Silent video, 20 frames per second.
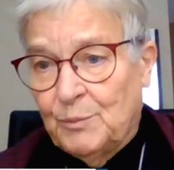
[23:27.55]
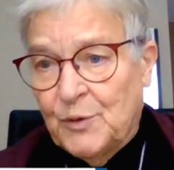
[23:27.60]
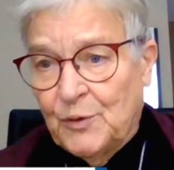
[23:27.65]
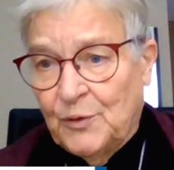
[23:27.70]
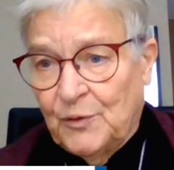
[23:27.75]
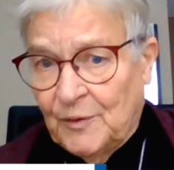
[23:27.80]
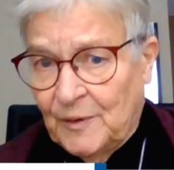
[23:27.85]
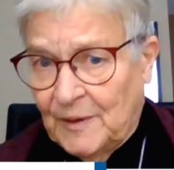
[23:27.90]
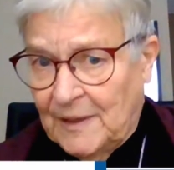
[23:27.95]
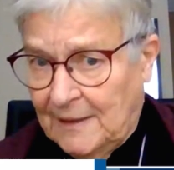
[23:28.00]

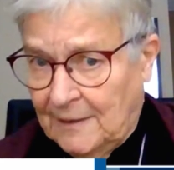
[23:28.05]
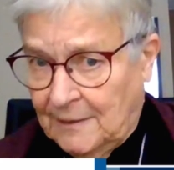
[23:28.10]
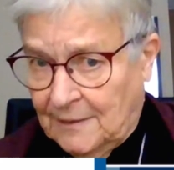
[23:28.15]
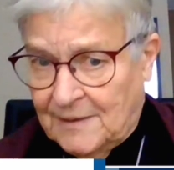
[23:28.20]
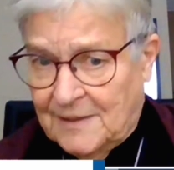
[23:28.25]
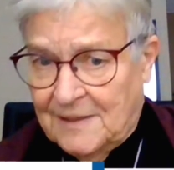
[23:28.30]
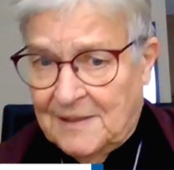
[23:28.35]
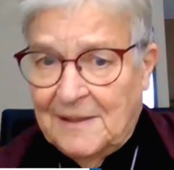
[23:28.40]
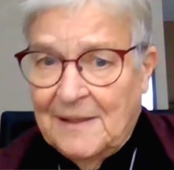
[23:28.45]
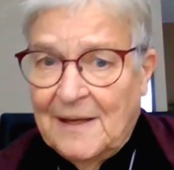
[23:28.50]
proven
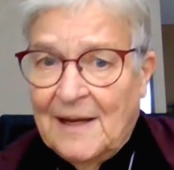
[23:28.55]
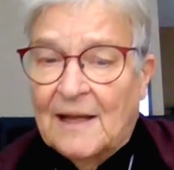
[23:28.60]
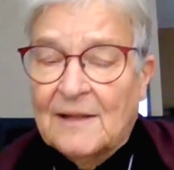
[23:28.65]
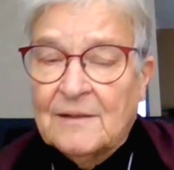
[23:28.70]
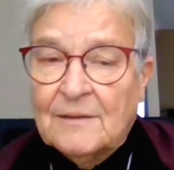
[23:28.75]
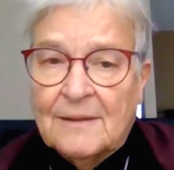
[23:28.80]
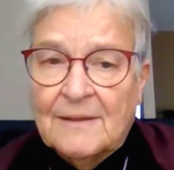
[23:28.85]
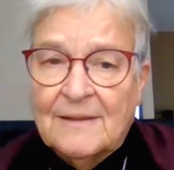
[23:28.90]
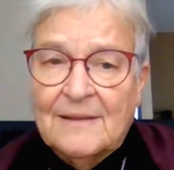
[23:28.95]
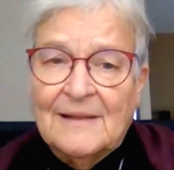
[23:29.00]
guilty.
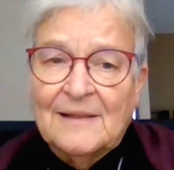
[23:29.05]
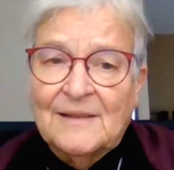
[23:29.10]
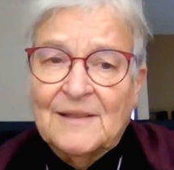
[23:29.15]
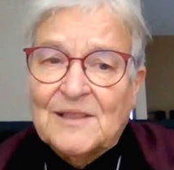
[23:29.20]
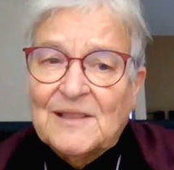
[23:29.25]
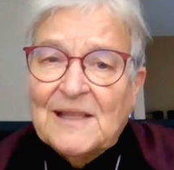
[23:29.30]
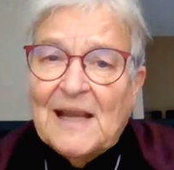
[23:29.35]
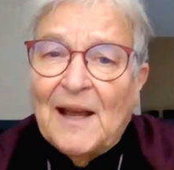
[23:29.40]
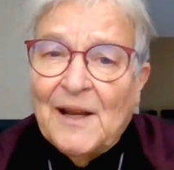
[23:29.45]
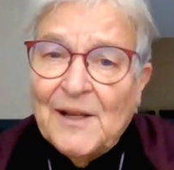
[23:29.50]

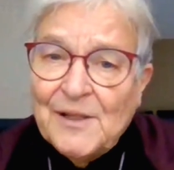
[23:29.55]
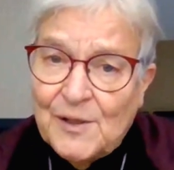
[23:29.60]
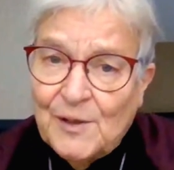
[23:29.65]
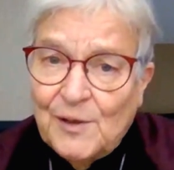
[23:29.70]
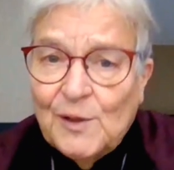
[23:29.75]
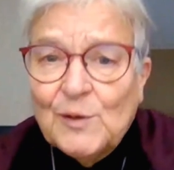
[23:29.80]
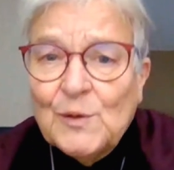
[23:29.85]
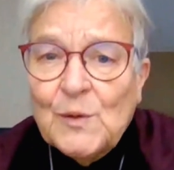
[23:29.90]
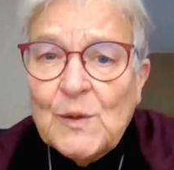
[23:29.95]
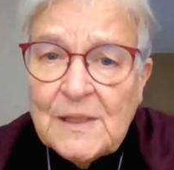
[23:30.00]
Does that
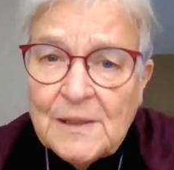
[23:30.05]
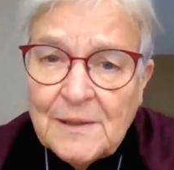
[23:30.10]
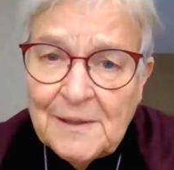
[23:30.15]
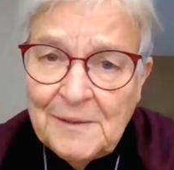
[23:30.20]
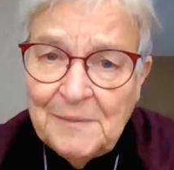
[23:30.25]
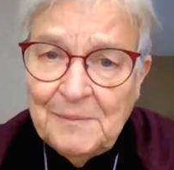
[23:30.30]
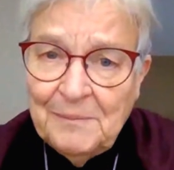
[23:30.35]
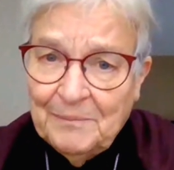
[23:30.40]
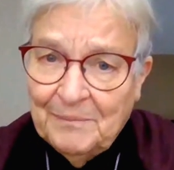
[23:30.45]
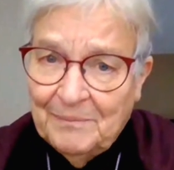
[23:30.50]
answer your
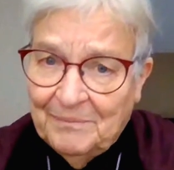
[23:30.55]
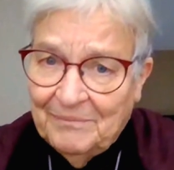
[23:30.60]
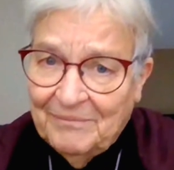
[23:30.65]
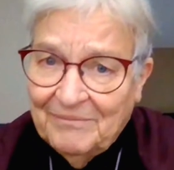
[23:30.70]
question?